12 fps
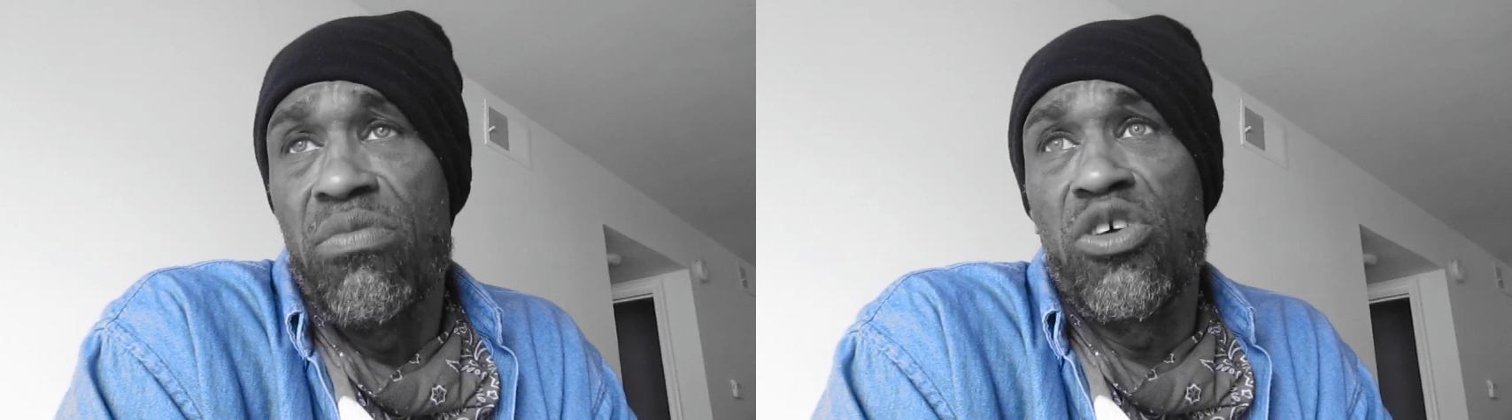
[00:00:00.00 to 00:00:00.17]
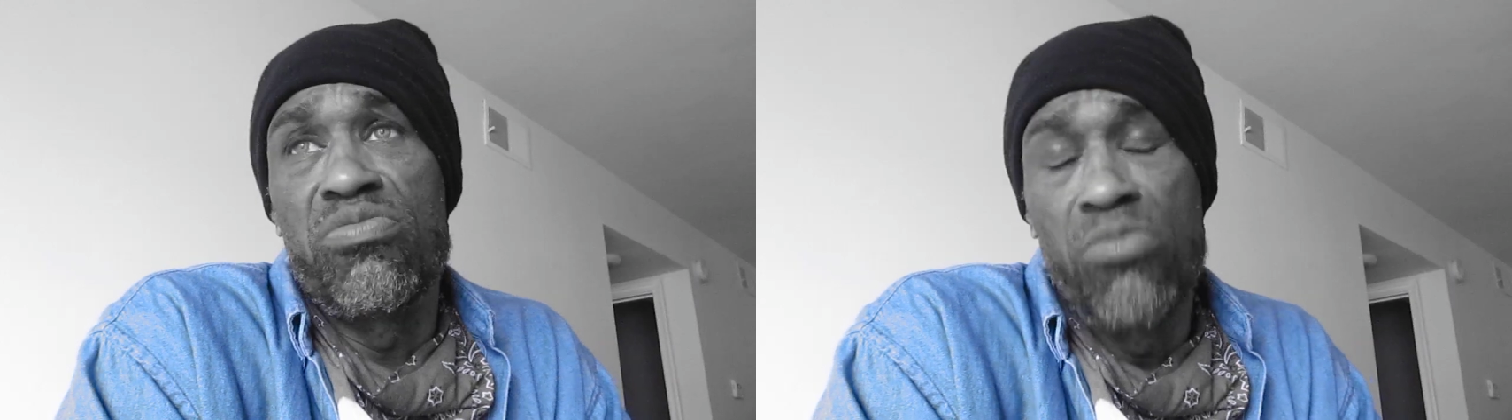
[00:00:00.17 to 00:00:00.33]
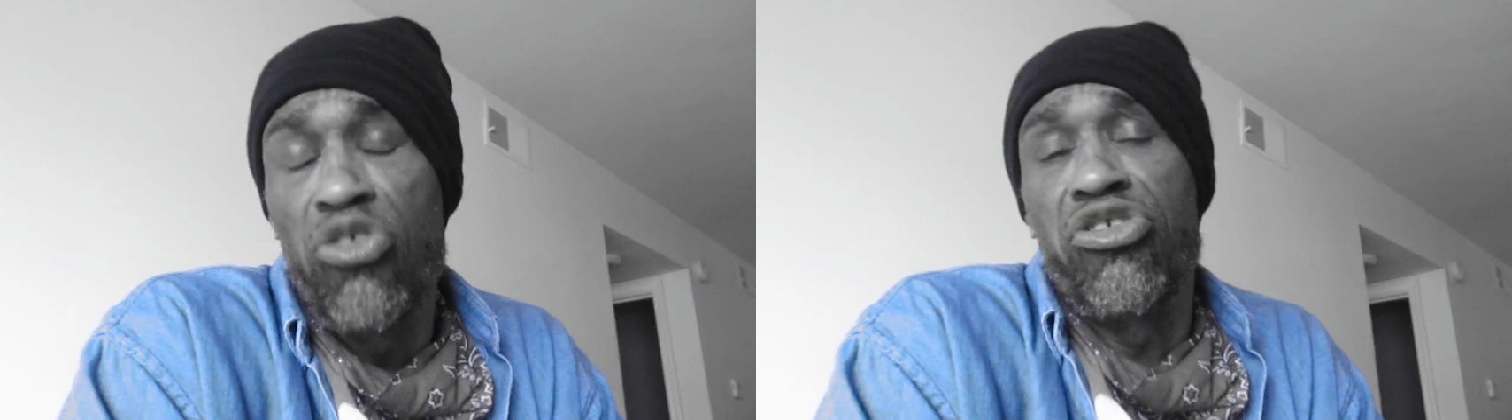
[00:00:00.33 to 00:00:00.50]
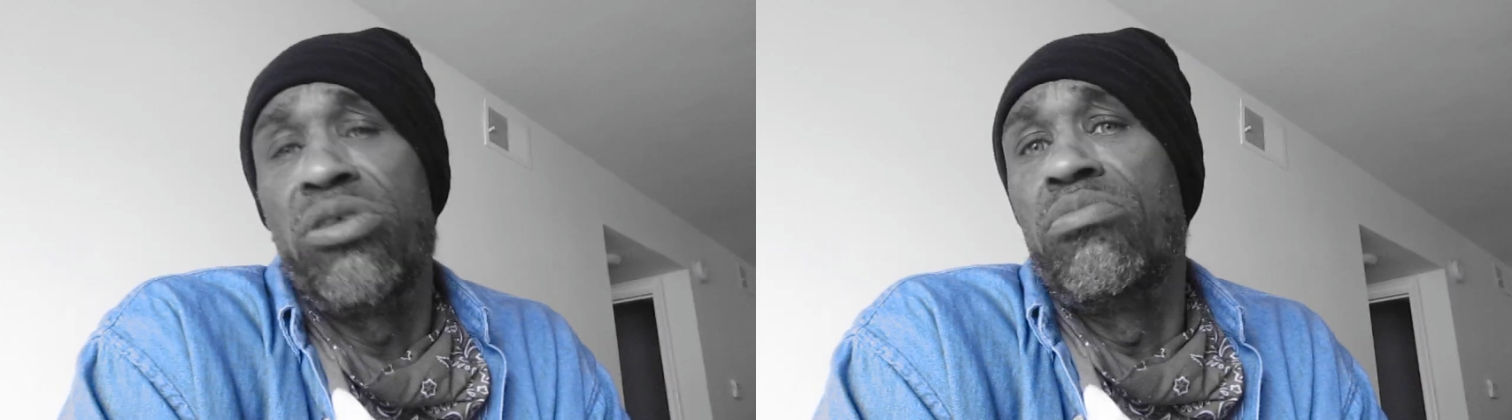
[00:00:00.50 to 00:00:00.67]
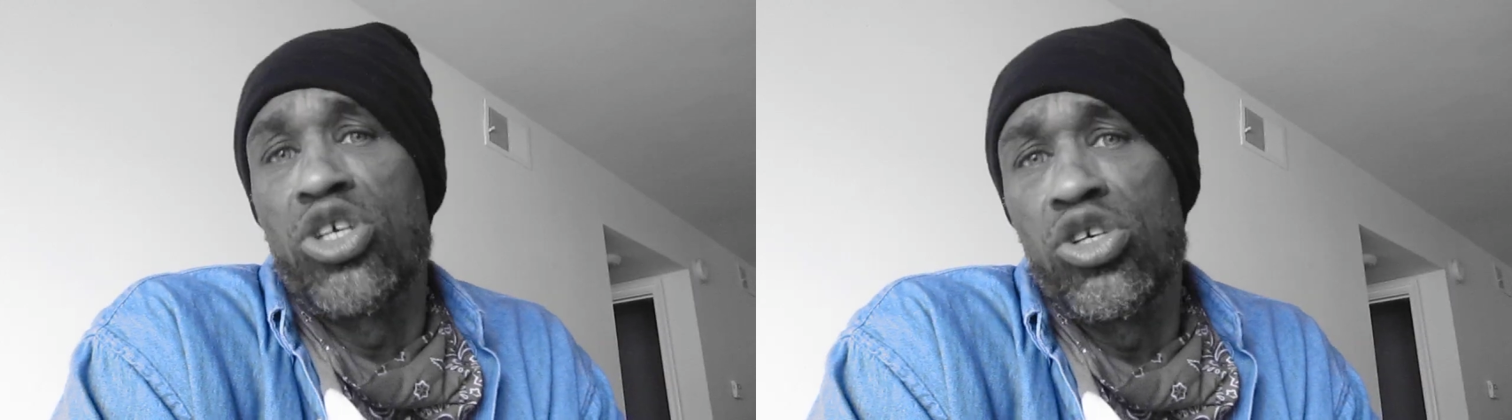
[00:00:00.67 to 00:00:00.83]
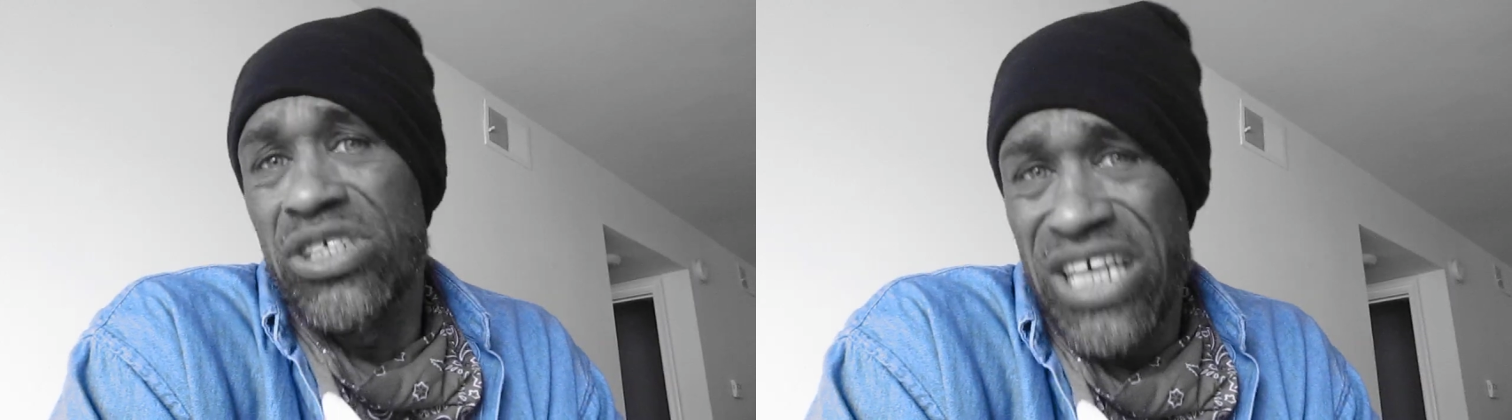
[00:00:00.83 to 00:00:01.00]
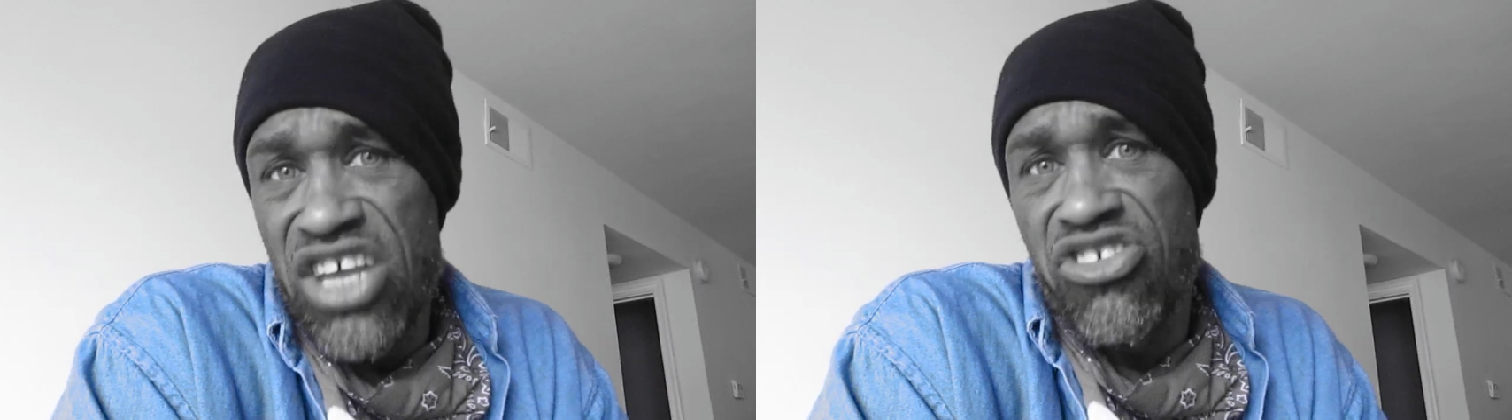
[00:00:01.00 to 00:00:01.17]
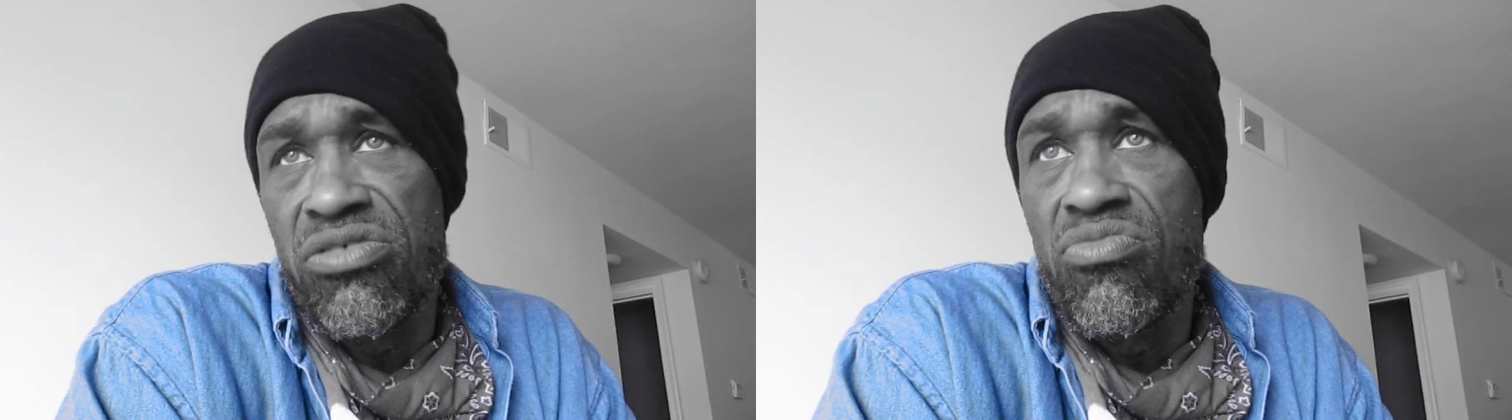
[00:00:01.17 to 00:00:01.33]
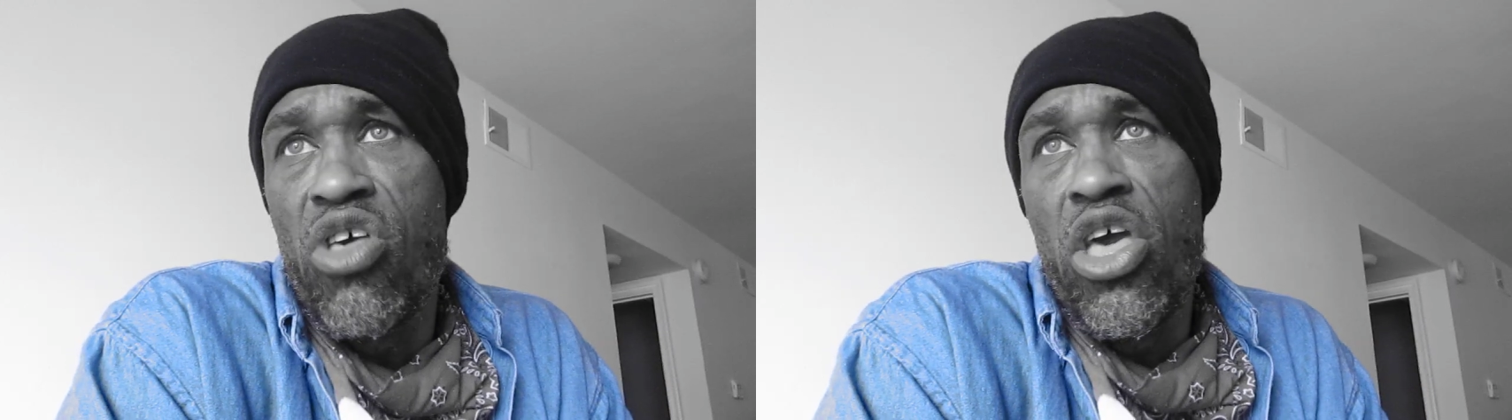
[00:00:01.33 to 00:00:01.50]
because most of them are
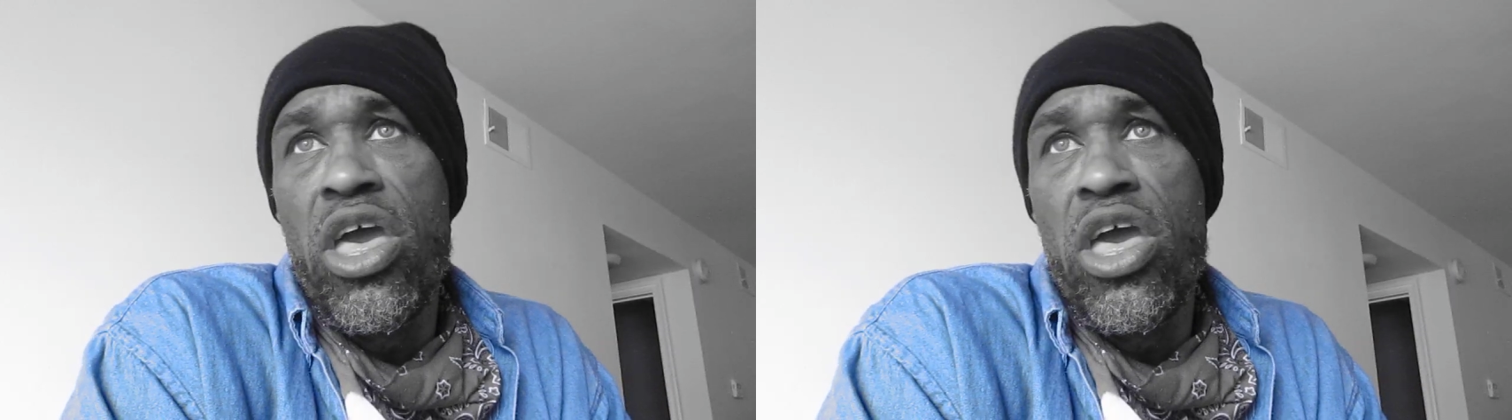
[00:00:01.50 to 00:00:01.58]
Caucasian,